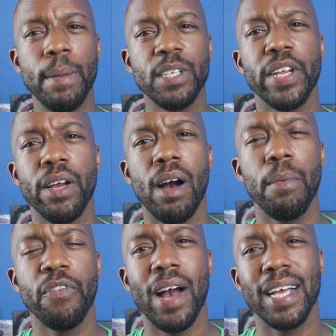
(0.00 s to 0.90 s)
wrap this video up.
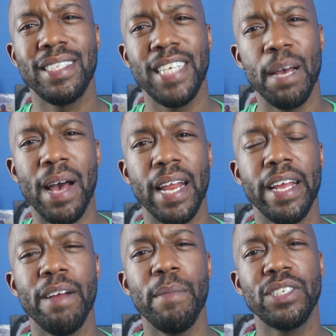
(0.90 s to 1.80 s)
Before I dip out of
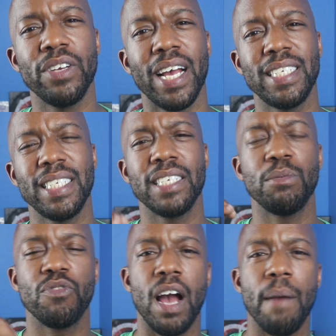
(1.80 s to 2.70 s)
here, make sure you guys hit that
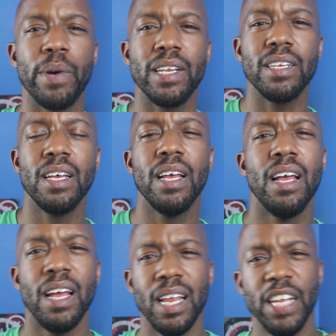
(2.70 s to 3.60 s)
subscribe button.
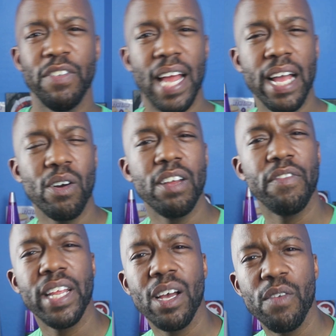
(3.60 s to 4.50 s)
Leave a like on the
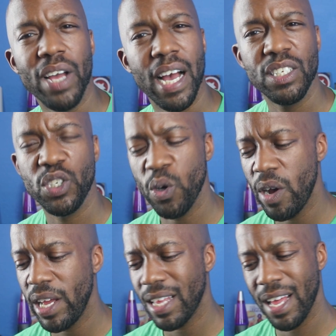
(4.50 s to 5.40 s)
video if you guys
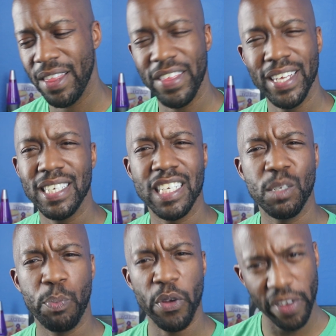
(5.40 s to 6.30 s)
enjoyed this
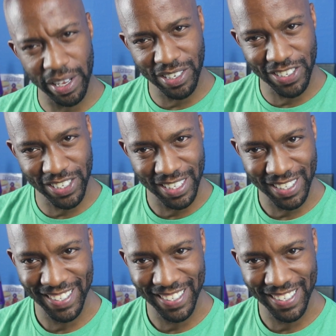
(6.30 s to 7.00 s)
experience.